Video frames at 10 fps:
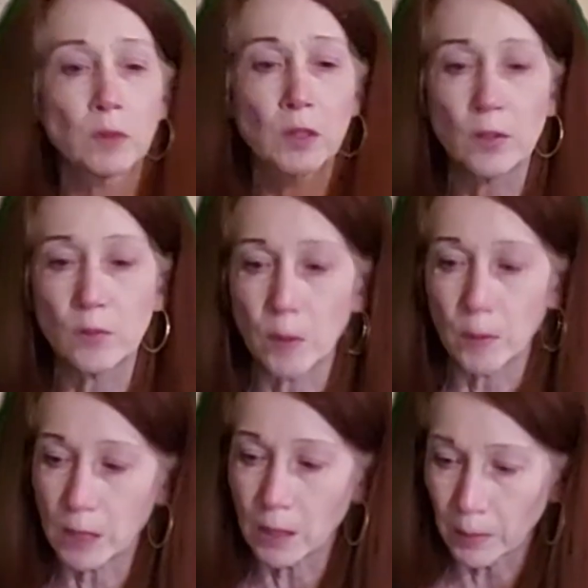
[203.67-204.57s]
which is what
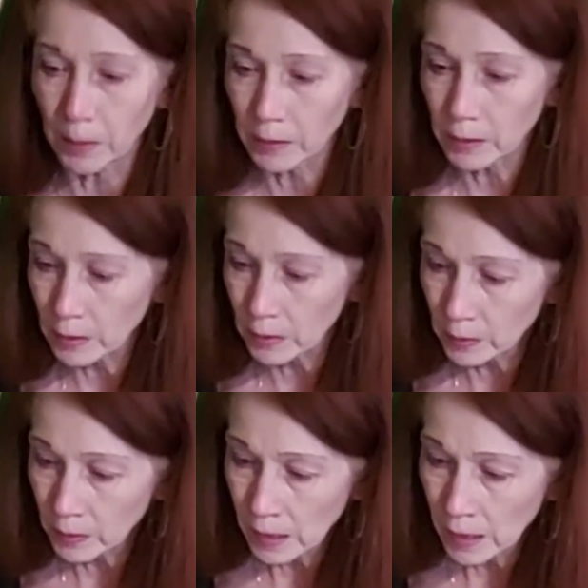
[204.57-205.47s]
we typically
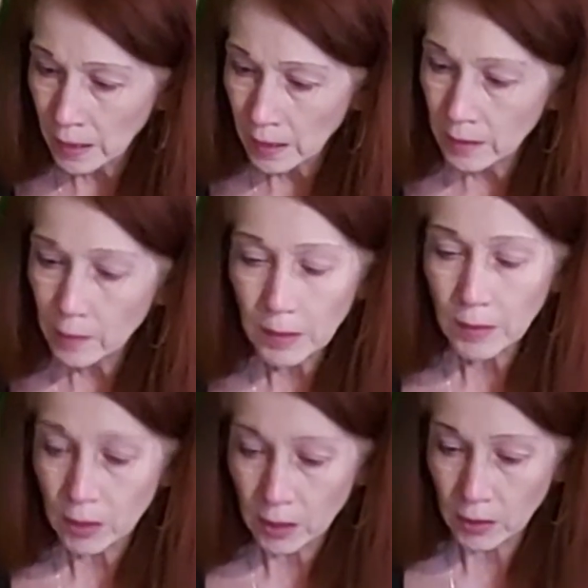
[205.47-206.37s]
do.
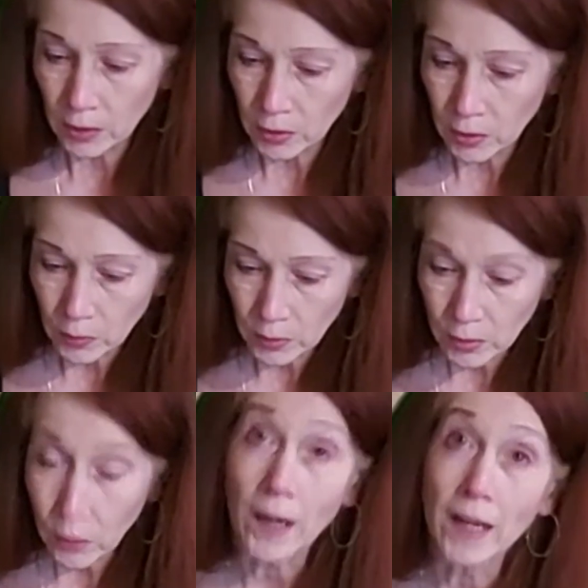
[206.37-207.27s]
Sometimes you can just do a
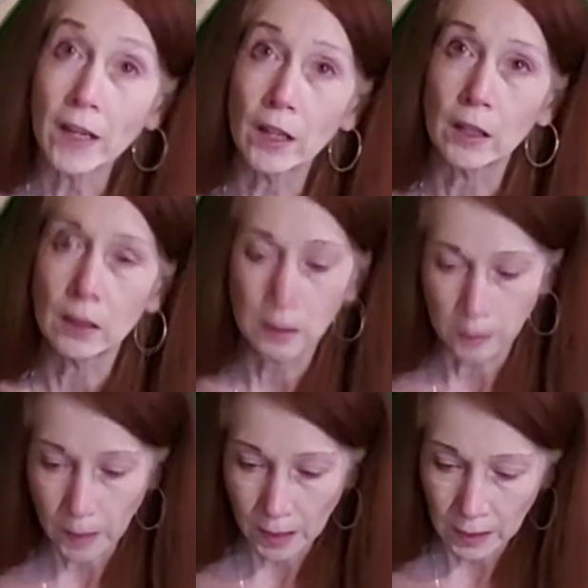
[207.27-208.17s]
square,
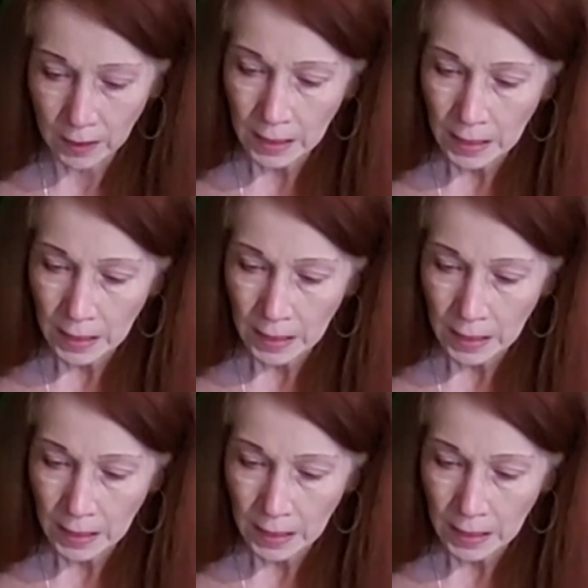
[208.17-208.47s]
okay?